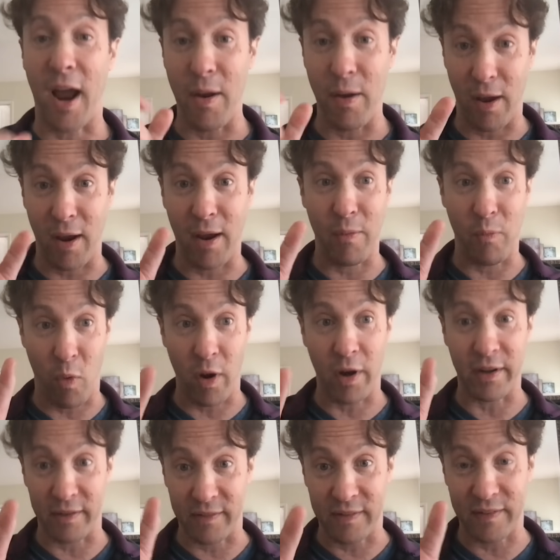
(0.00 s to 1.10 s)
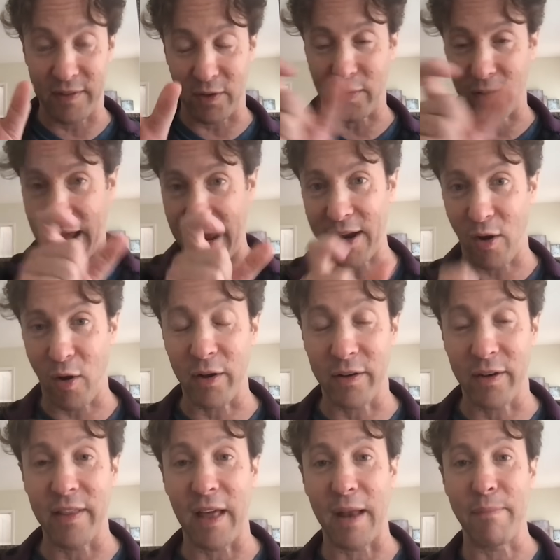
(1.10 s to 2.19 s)
I, I want to still hang on
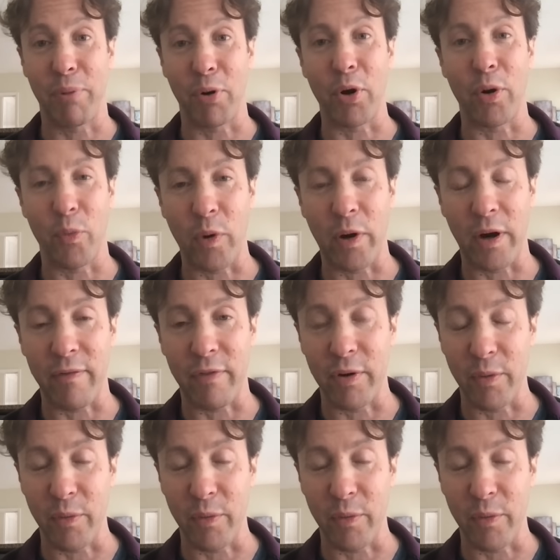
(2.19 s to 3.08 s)
to that bird wherever it